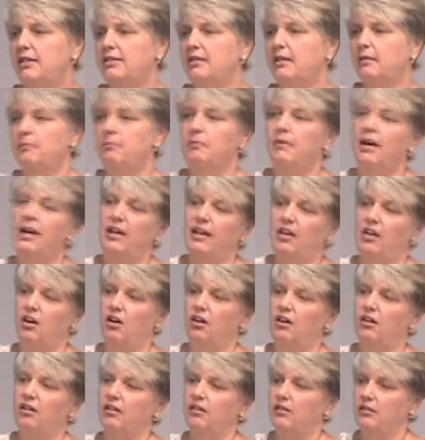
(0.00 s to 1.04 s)
is that my
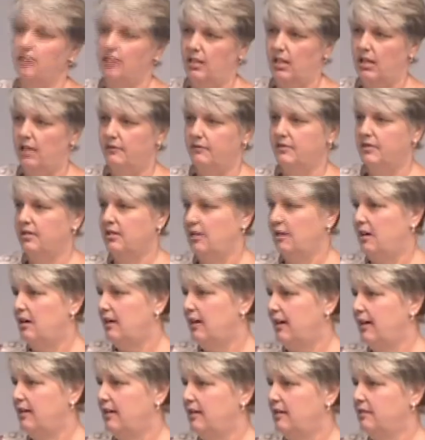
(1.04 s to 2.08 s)
heart loves
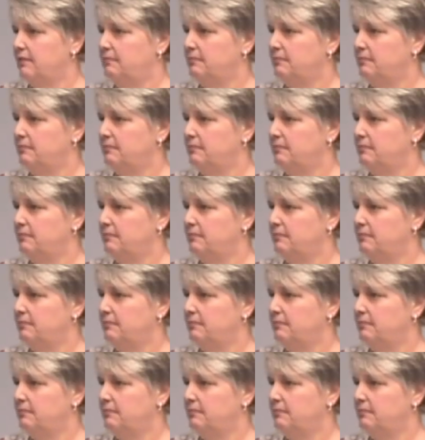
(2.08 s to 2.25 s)
God.